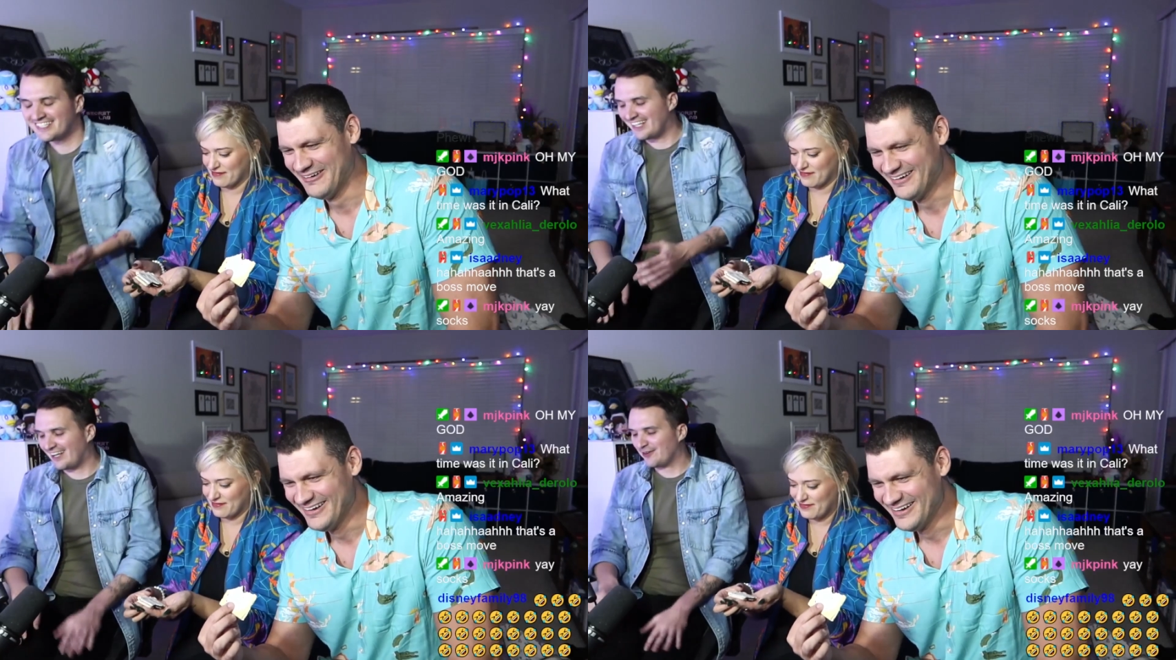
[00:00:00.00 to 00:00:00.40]

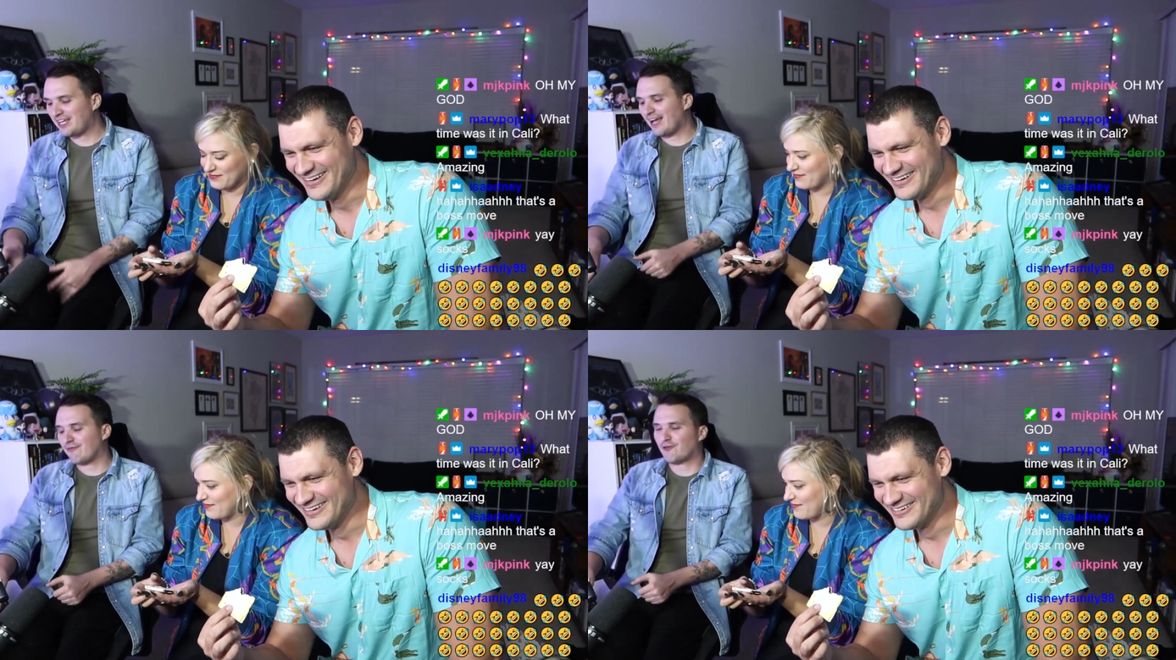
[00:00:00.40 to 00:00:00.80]

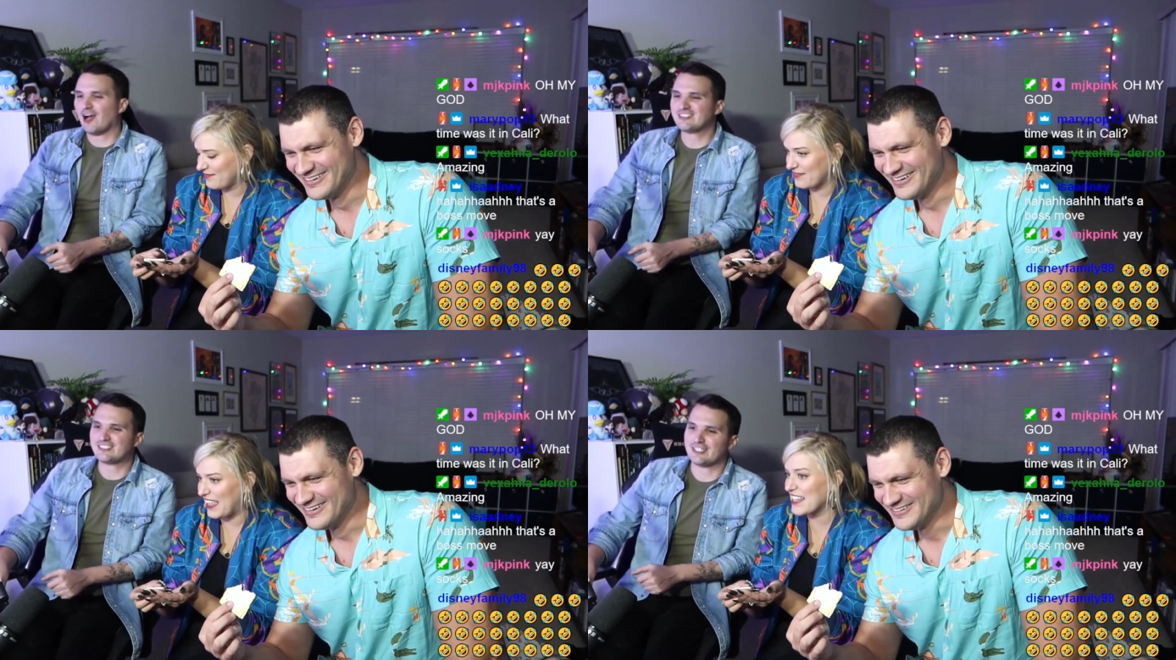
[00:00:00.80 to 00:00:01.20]
Speaker 1: okay,
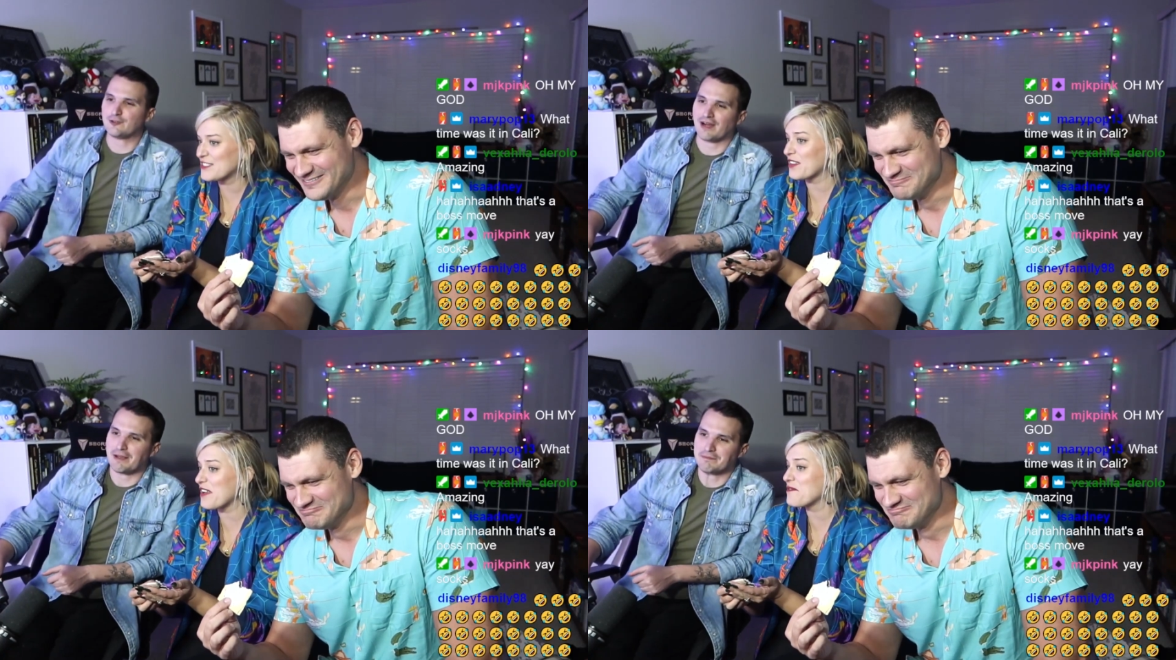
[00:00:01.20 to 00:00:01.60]
frosted. Thanks
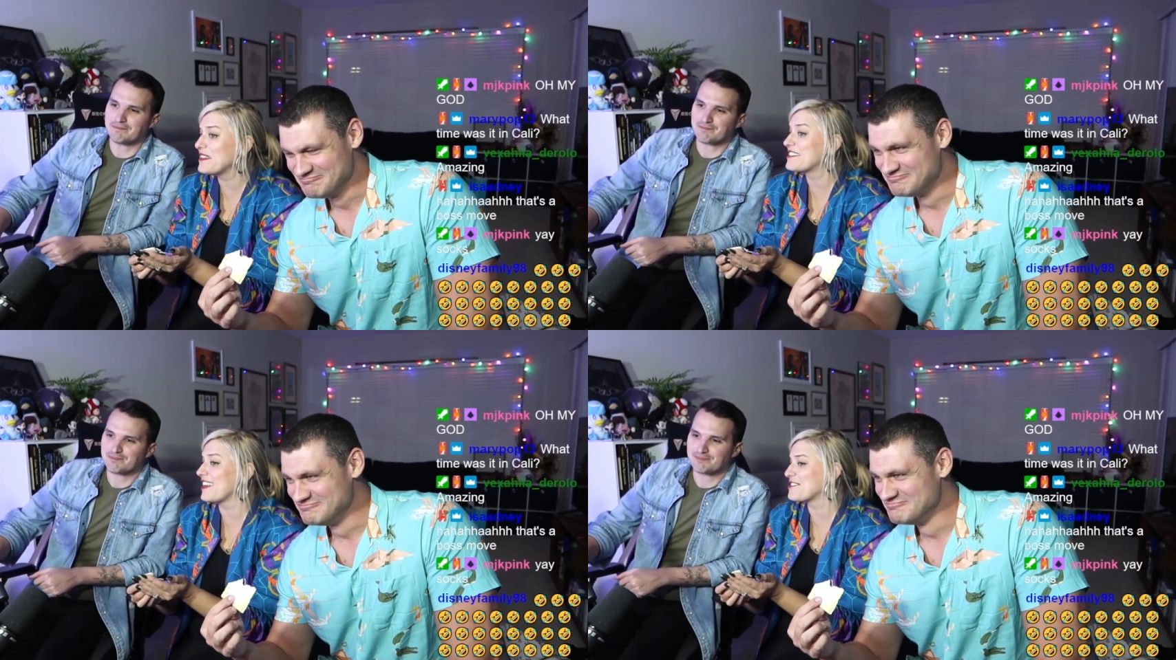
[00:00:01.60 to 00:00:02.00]
grape. for giving
Speaker 2: me
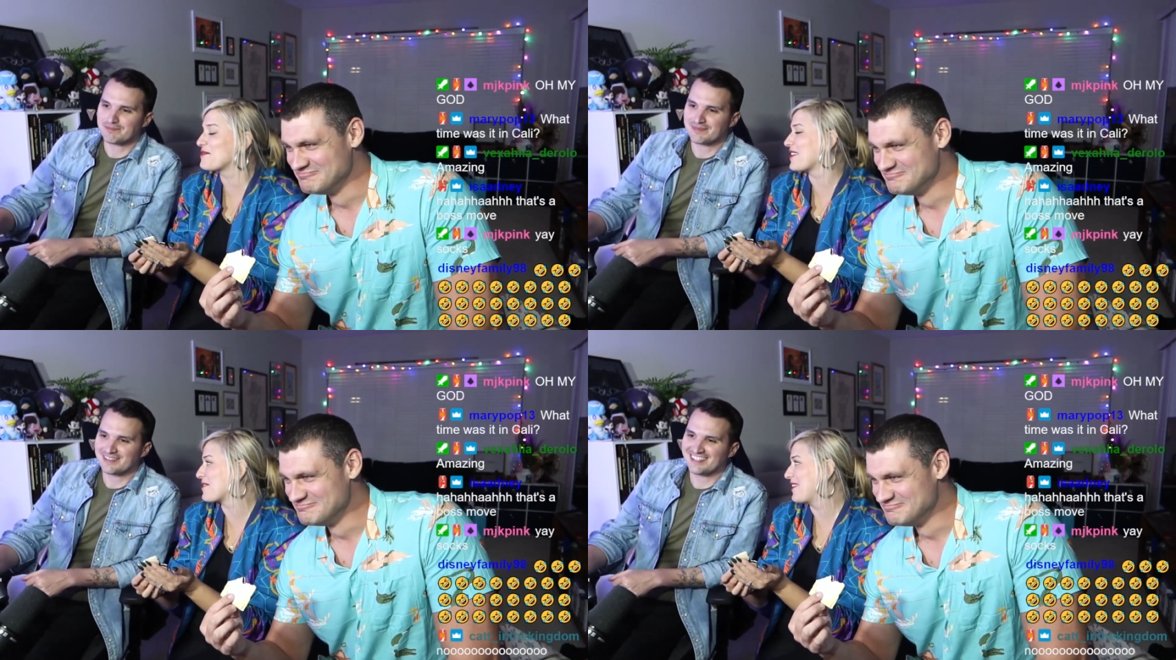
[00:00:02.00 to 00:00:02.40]
such a
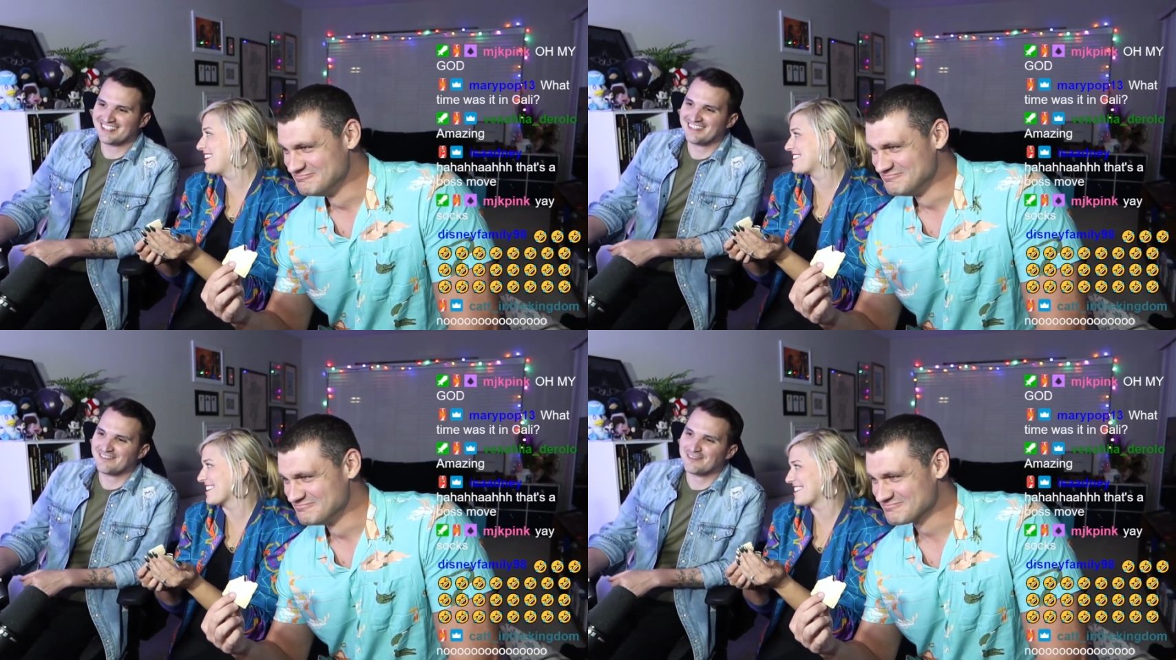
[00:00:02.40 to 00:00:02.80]
big
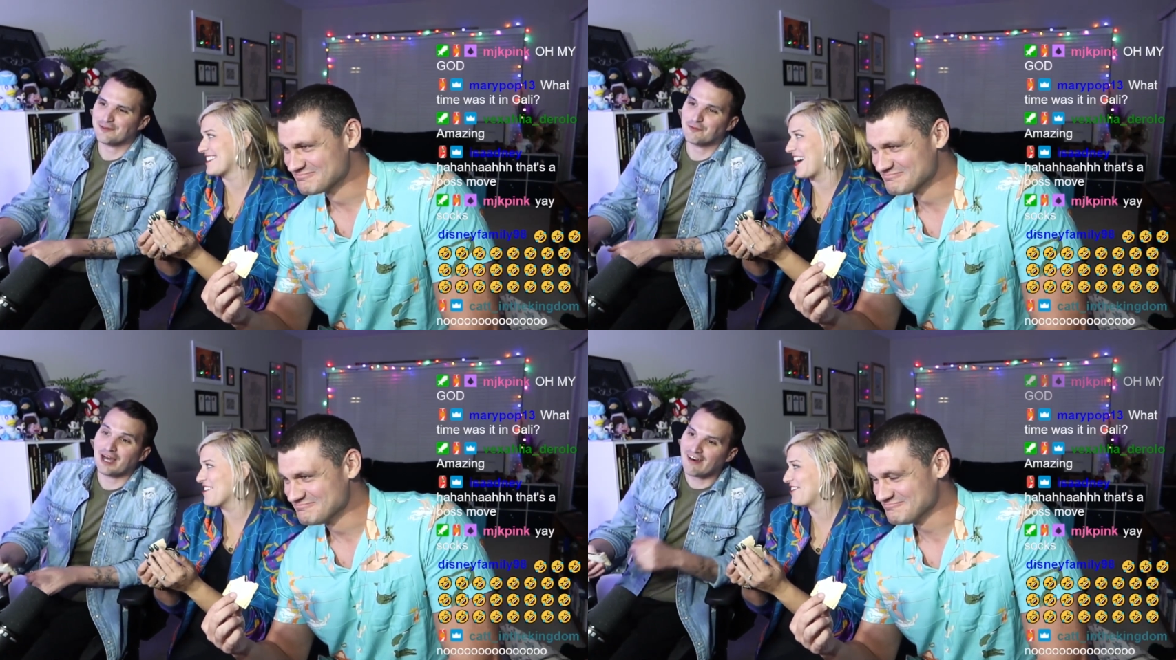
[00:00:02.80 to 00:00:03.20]
piece this
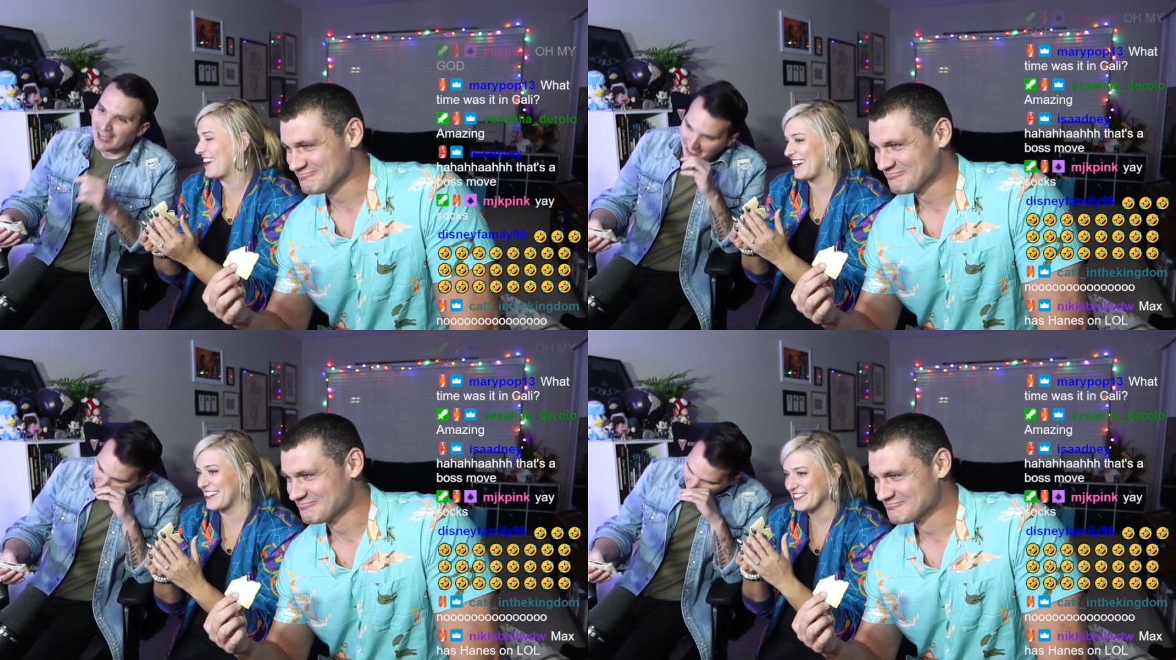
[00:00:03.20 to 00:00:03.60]
time. Well,
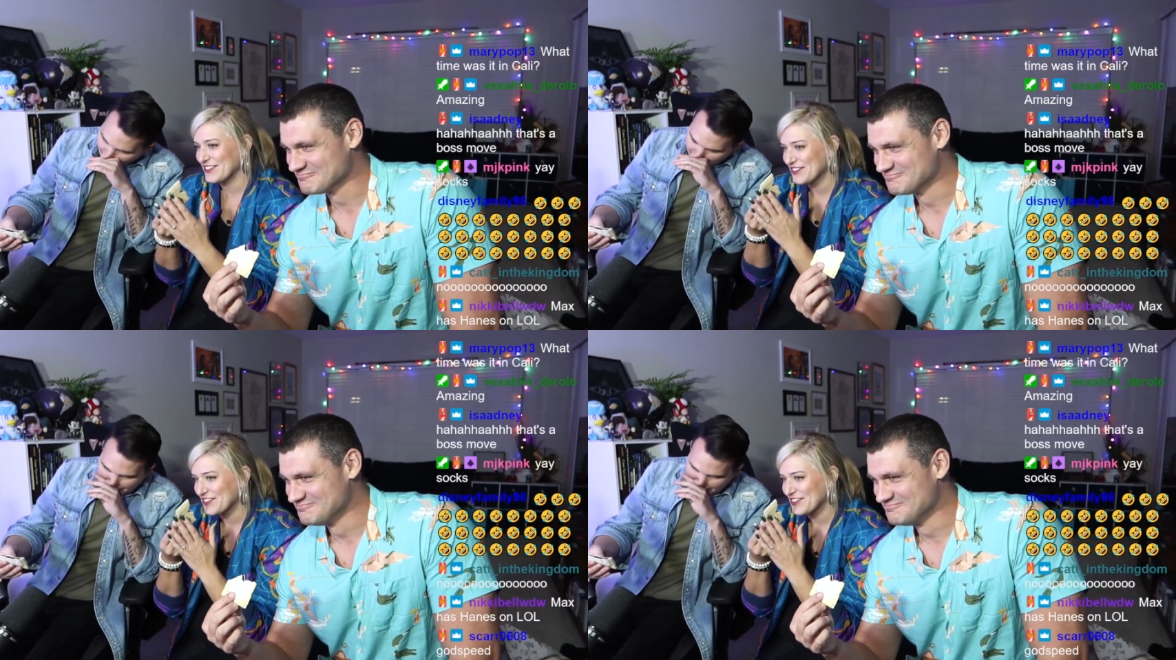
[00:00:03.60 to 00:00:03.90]
I,
Speaker 1: I,